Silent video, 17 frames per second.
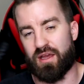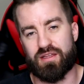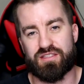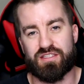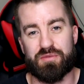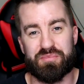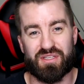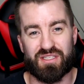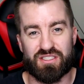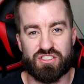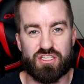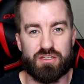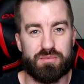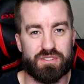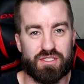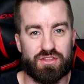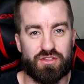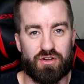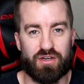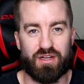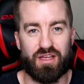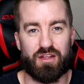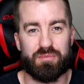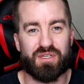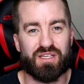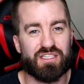something as cheap as a
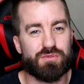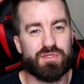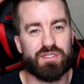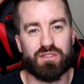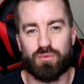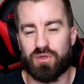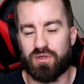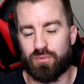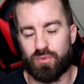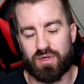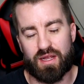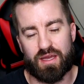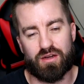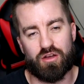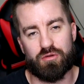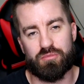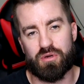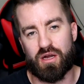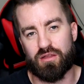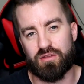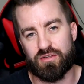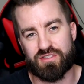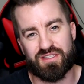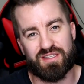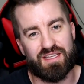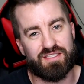$30 because we're not all
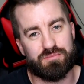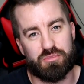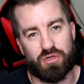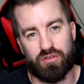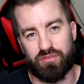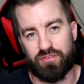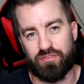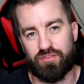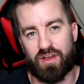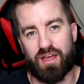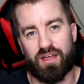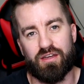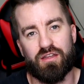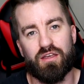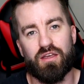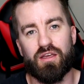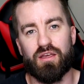ballers, and that's perfectly fine.